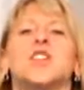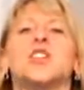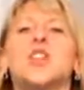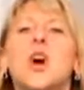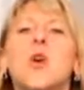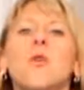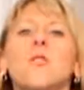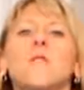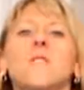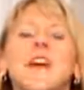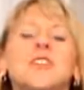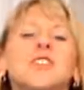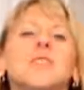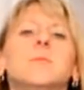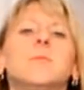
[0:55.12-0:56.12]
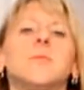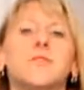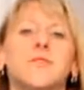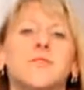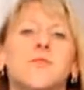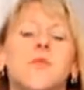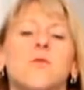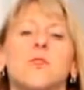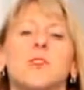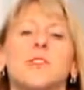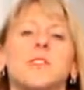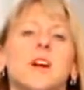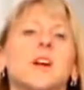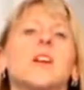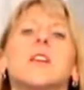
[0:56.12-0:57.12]
So vegetables, of
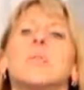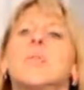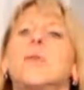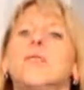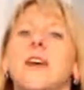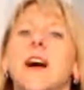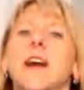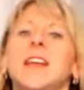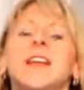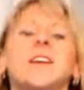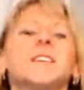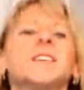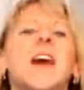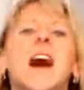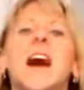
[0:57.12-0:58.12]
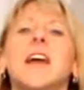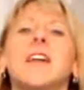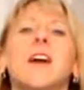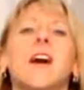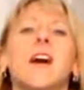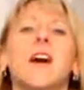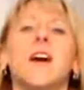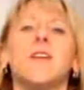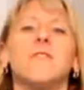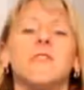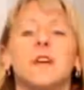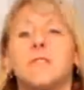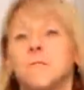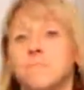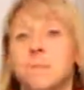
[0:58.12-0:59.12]
course, are gonna provide a lot
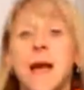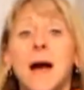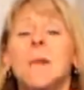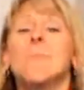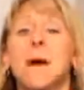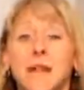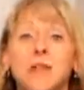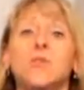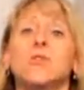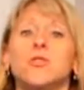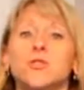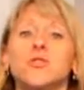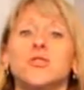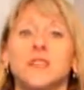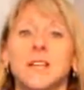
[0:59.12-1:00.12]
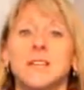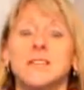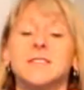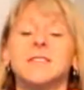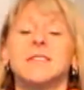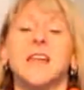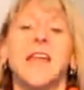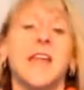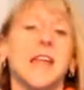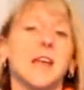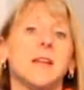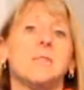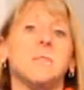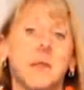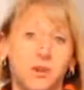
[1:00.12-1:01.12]
of micronutrients
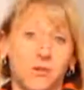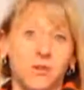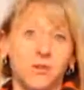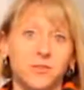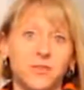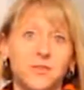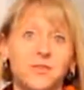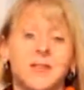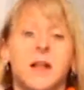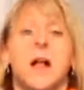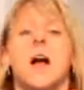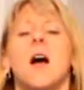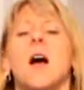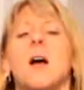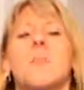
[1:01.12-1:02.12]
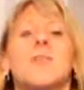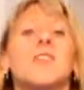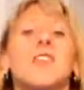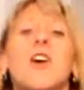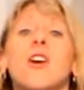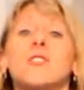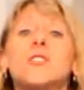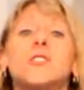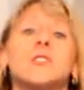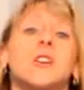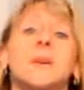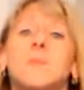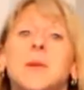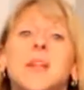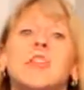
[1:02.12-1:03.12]
and minerals. Um, they're also
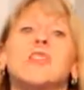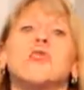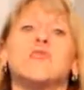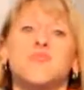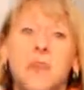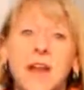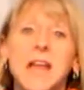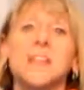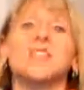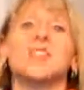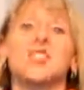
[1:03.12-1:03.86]
going to be a great